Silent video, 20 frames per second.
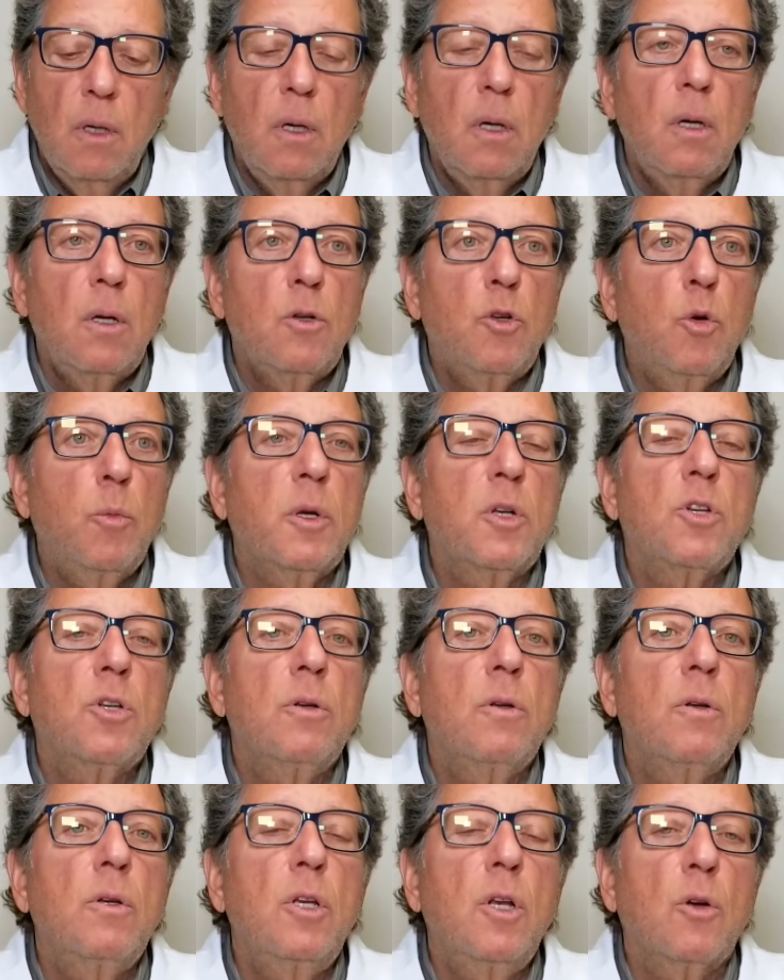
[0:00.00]
too much,
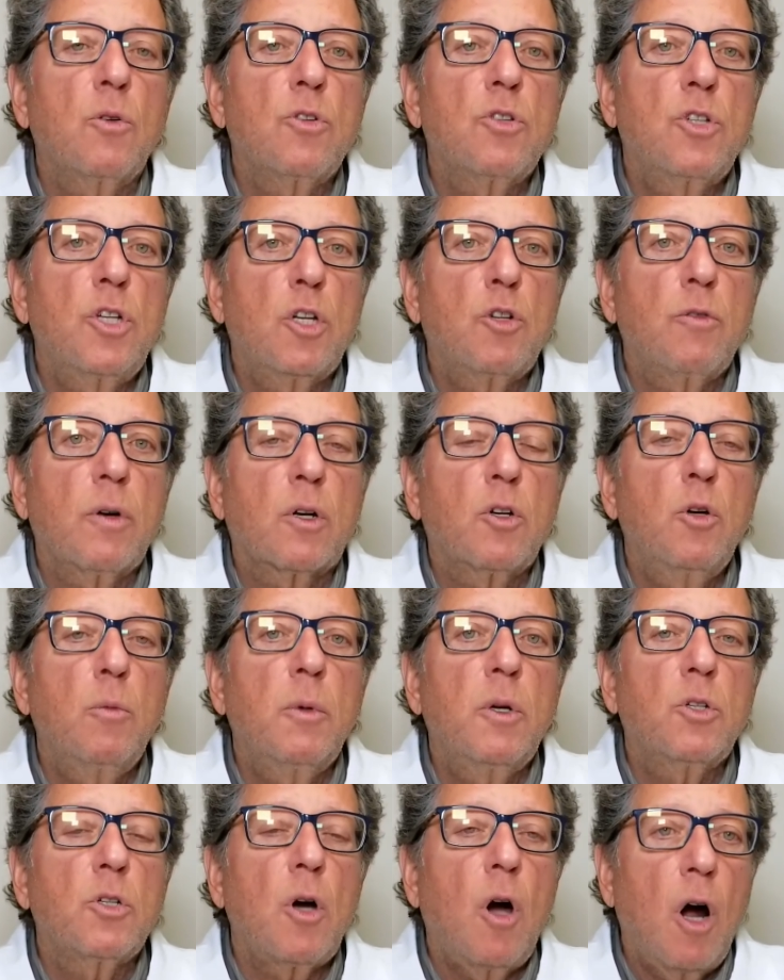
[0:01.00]
you know, citric, too
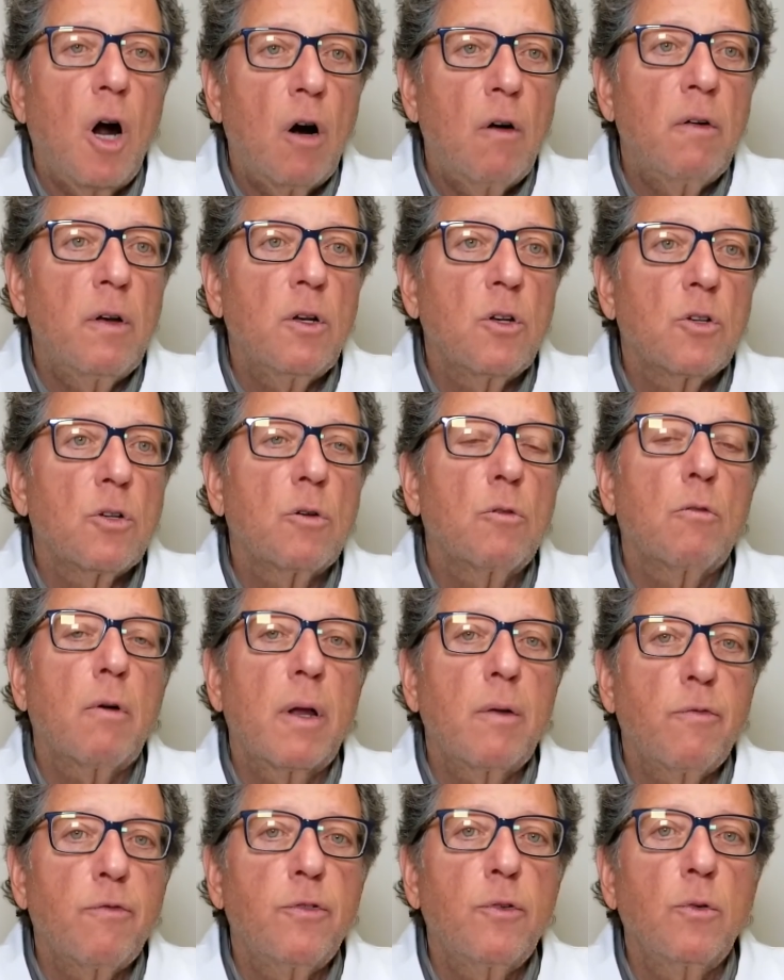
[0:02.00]
much orange,
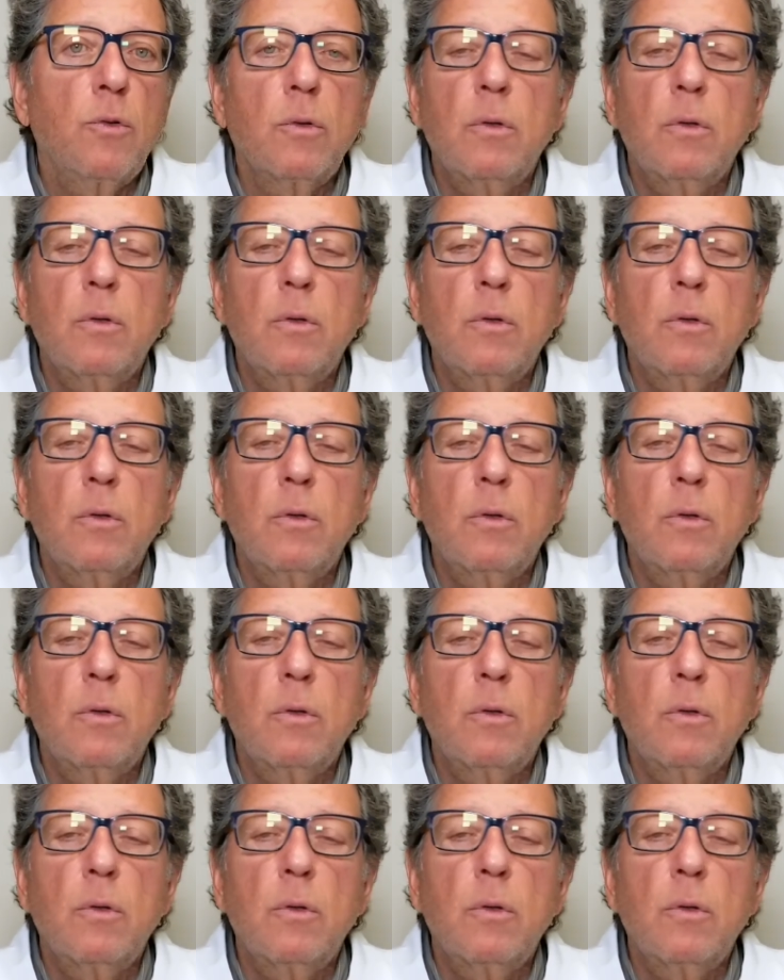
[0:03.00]
grapefruit,